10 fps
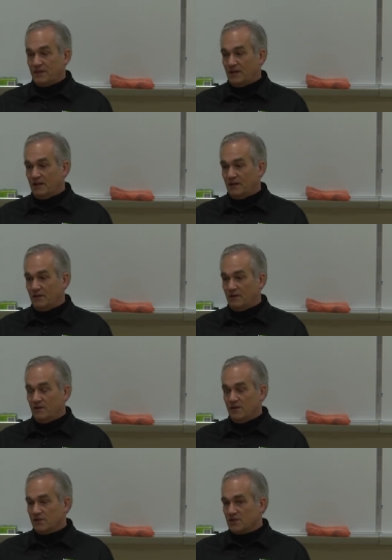Uh,
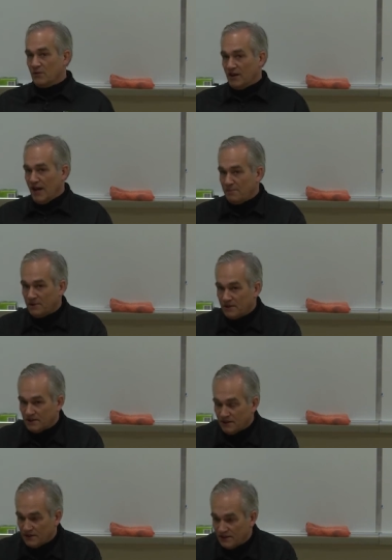see what happened
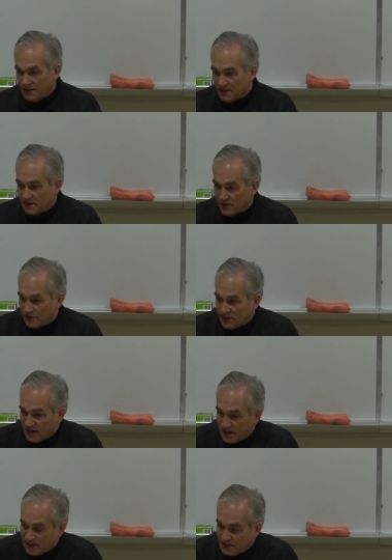in the, in the early
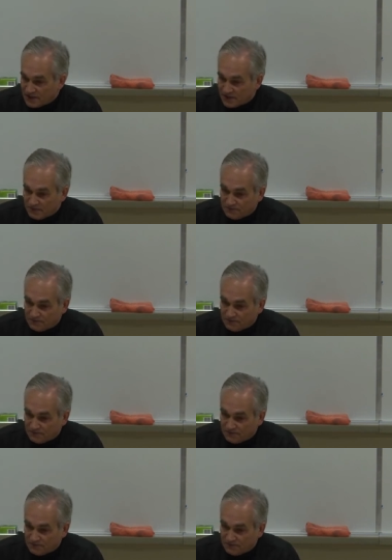90s